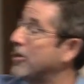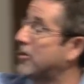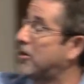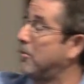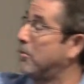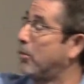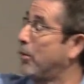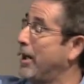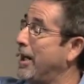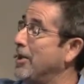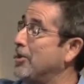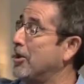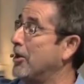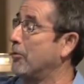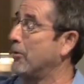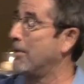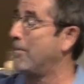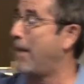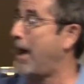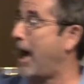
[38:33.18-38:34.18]
the bridge at
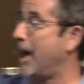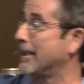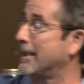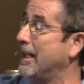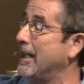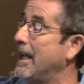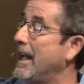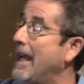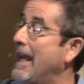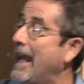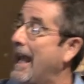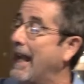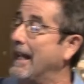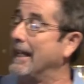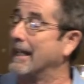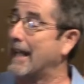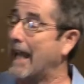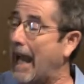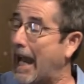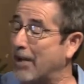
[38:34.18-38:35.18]
Remagen, And
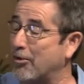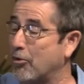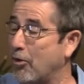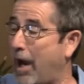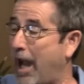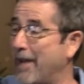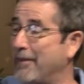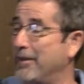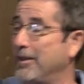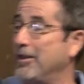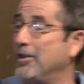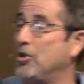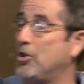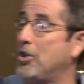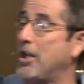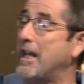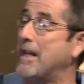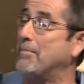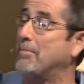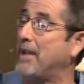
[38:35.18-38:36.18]
the guy driving the
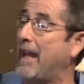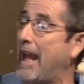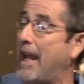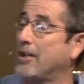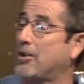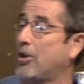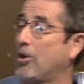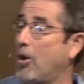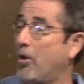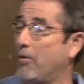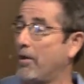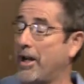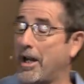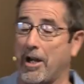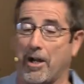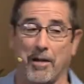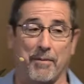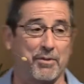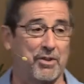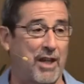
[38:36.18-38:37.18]
Jeep, Dad could
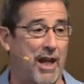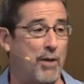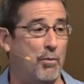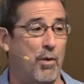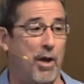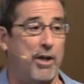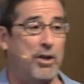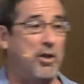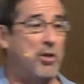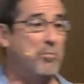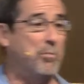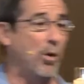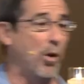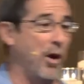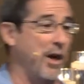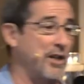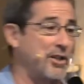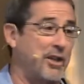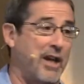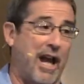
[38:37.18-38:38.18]
overhear him say, One of you
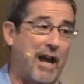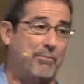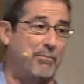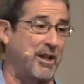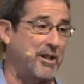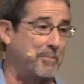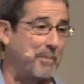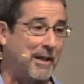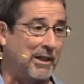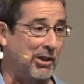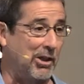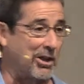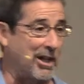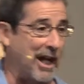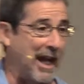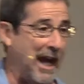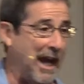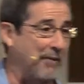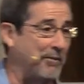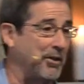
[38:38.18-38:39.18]
boys, God must be
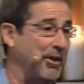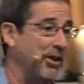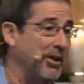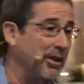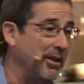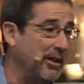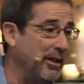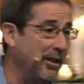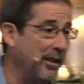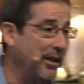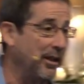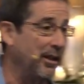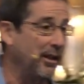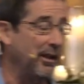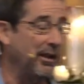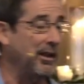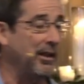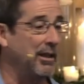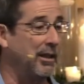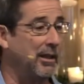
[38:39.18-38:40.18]
looking after.
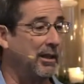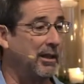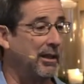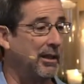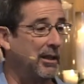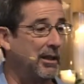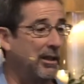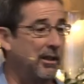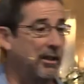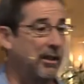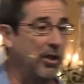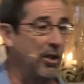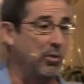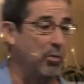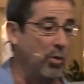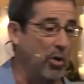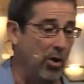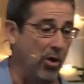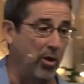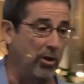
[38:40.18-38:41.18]
Because
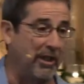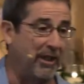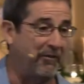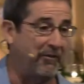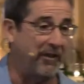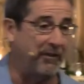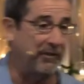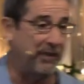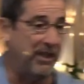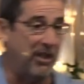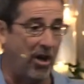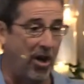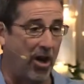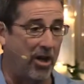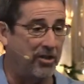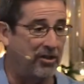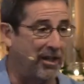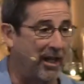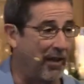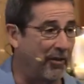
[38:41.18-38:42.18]
we're only 50
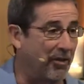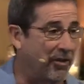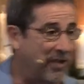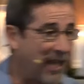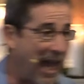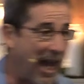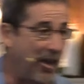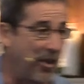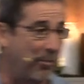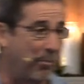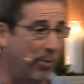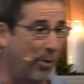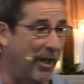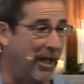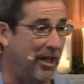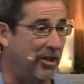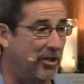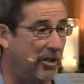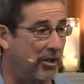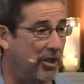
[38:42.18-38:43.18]
yards the other side of the
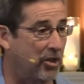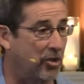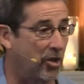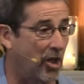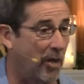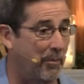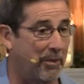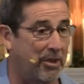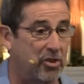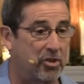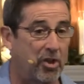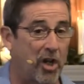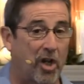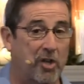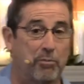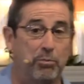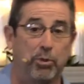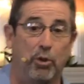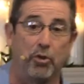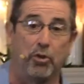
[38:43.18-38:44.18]
bridge, and the Germans
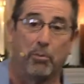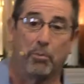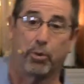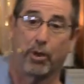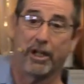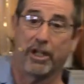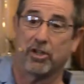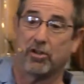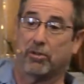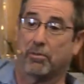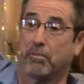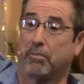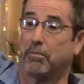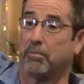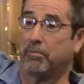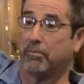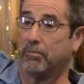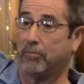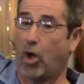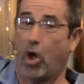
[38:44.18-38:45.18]
just blew the bridge
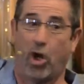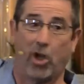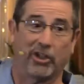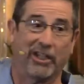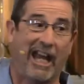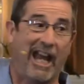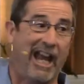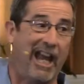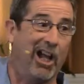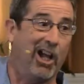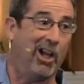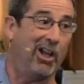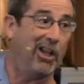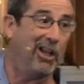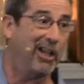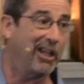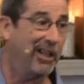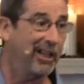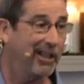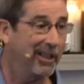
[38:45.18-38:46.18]
all to hell.
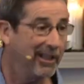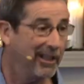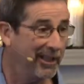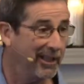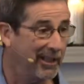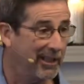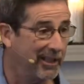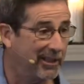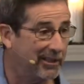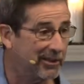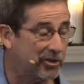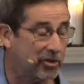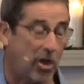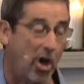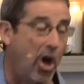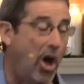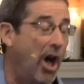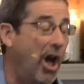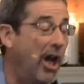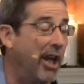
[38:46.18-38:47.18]
It's gone.